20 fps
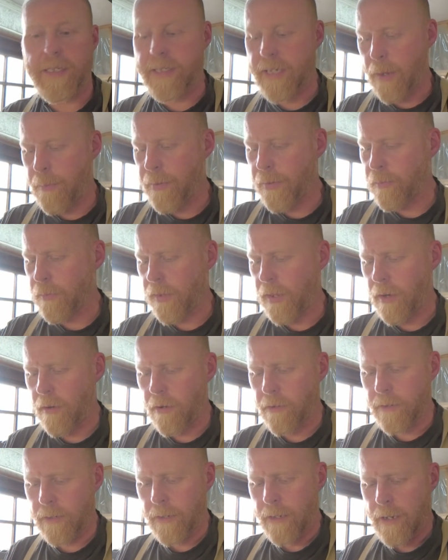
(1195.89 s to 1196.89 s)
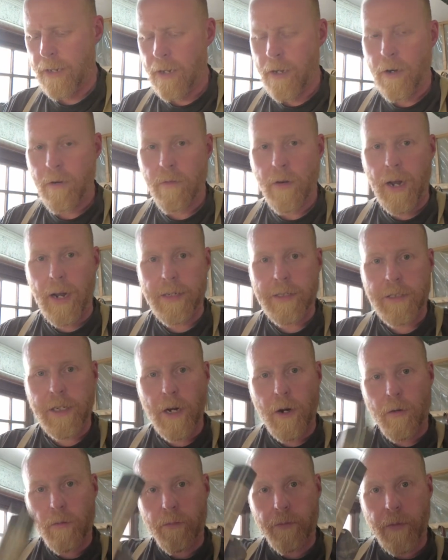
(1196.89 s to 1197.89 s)
tepid with that on. Right,
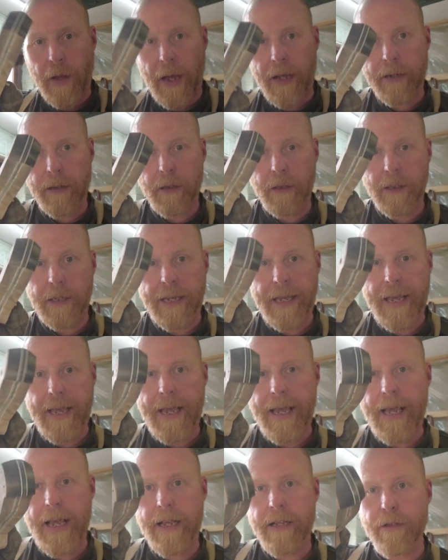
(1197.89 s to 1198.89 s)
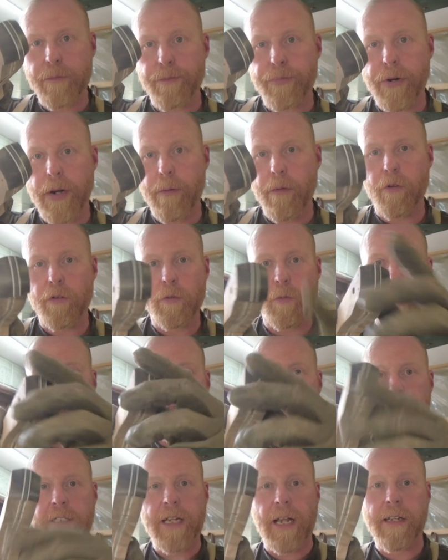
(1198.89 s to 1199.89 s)
so the handle is pretty much, well,
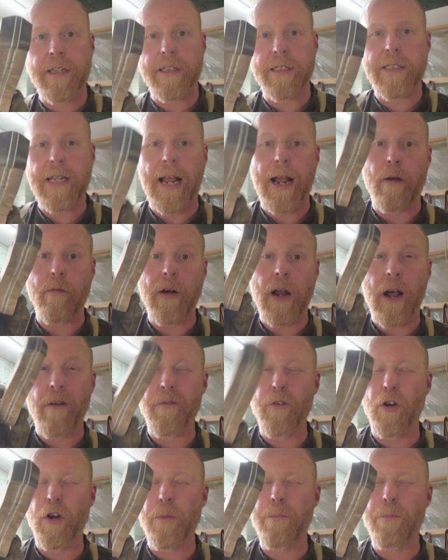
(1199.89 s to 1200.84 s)
it's sanded down. I've got to